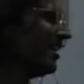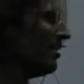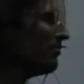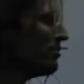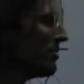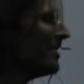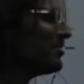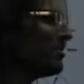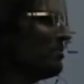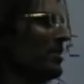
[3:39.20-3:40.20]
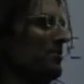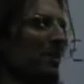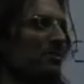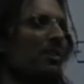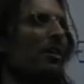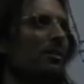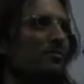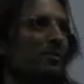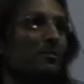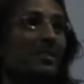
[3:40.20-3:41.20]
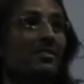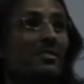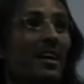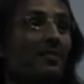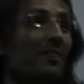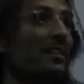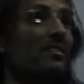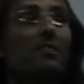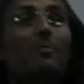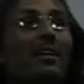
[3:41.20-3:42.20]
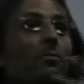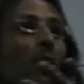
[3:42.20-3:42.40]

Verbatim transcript: I've already suppressed my soul if I'm in a state of anger, no matter